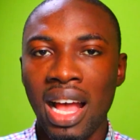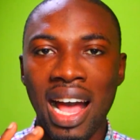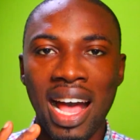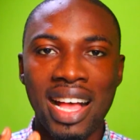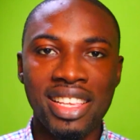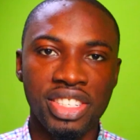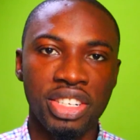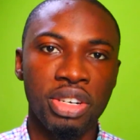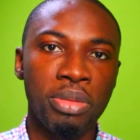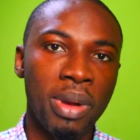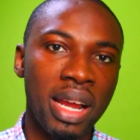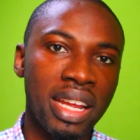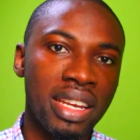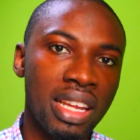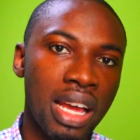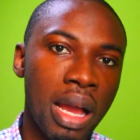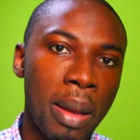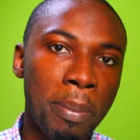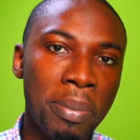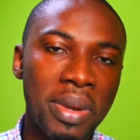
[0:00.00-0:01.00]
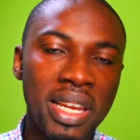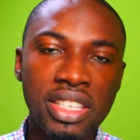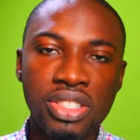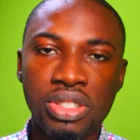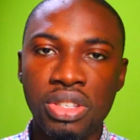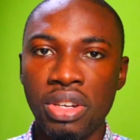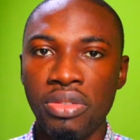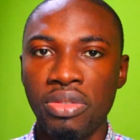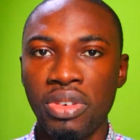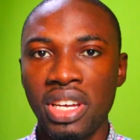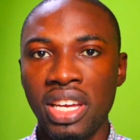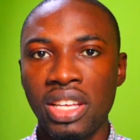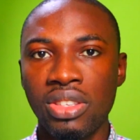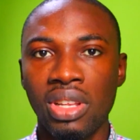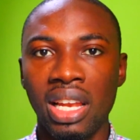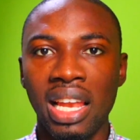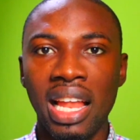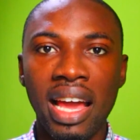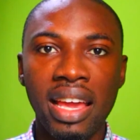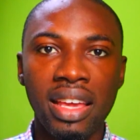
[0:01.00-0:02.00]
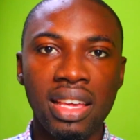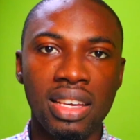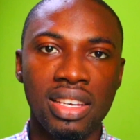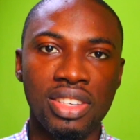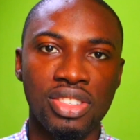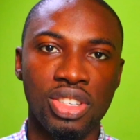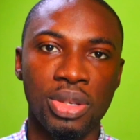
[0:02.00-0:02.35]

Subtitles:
As a reminder, please do not forget to like and